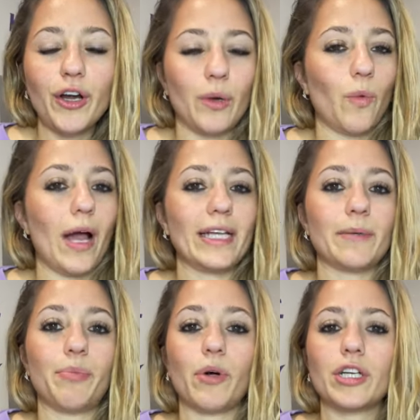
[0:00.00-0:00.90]
and why it's
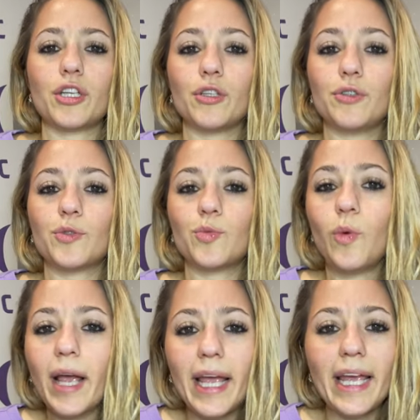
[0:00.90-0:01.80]
important to lose
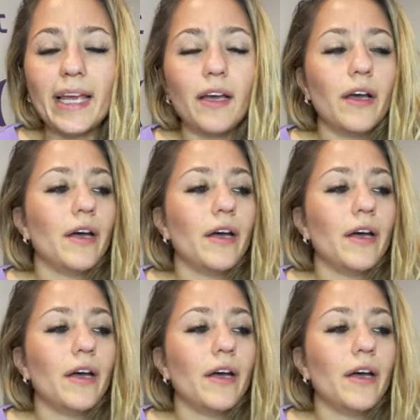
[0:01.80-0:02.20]
weight,